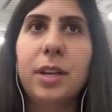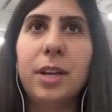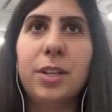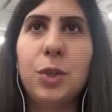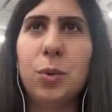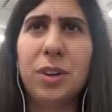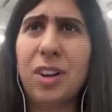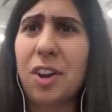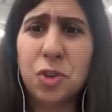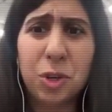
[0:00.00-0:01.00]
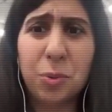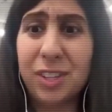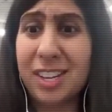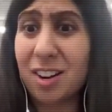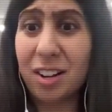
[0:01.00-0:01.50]
into a country where
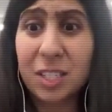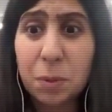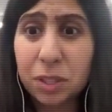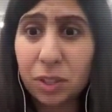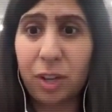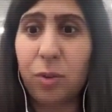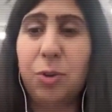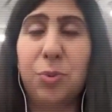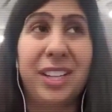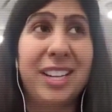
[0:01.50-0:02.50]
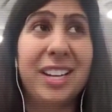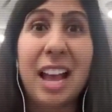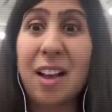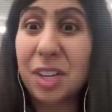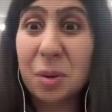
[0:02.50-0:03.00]
they did not speak the language, where they didn't
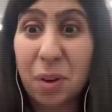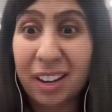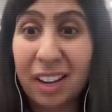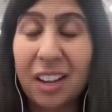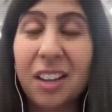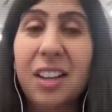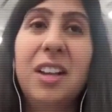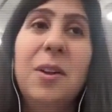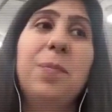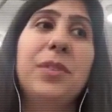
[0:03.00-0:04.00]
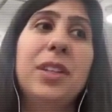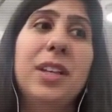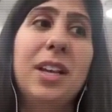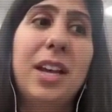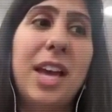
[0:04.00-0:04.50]
have any money.
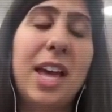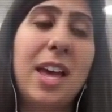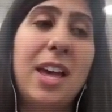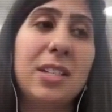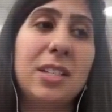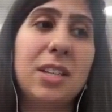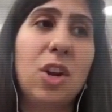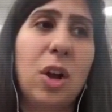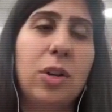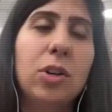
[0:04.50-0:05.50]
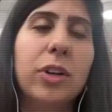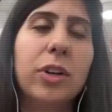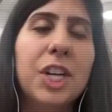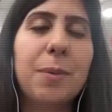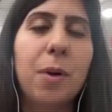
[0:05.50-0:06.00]
And, you know, how
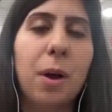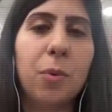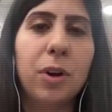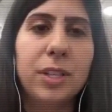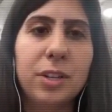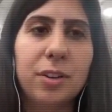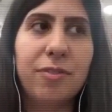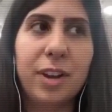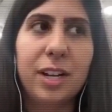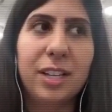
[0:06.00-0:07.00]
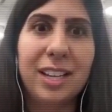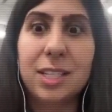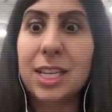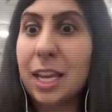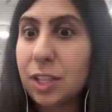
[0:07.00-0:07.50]
courageous my mom was in her fight
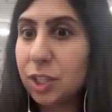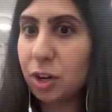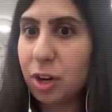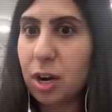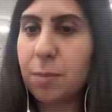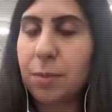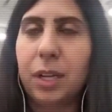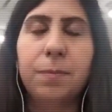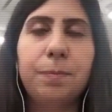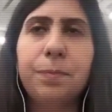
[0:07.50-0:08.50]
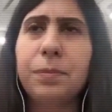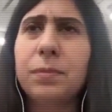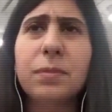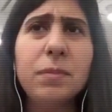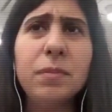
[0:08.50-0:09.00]
against cancer. I mean,
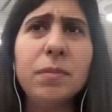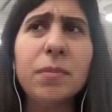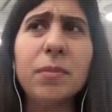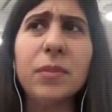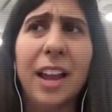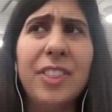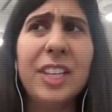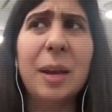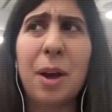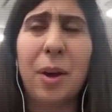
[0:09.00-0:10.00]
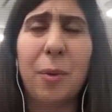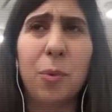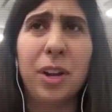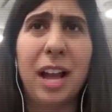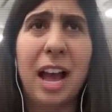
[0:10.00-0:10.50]
I think about
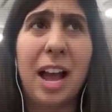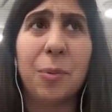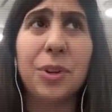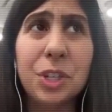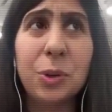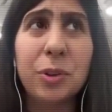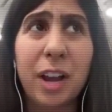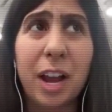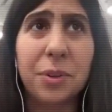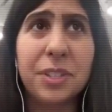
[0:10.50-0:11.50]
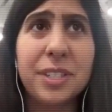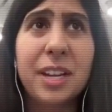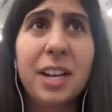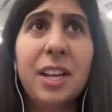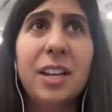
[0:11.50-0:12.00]
what I would do if I was
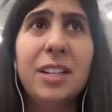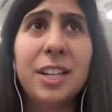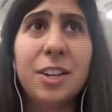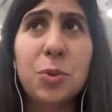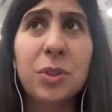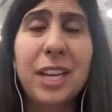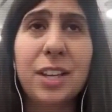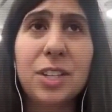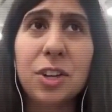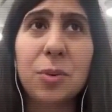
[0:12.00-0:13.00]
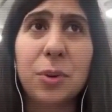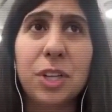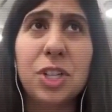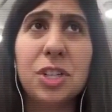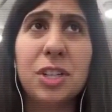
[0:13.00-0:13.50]
diagnosed with cancer,
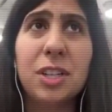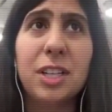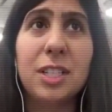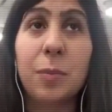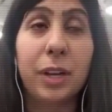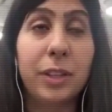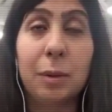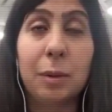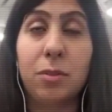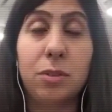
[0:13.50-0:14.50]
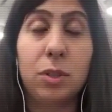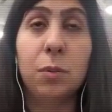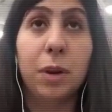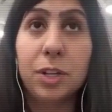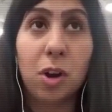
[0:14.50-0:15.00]
which is something I think about too
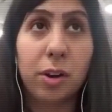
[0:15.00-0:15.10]
much,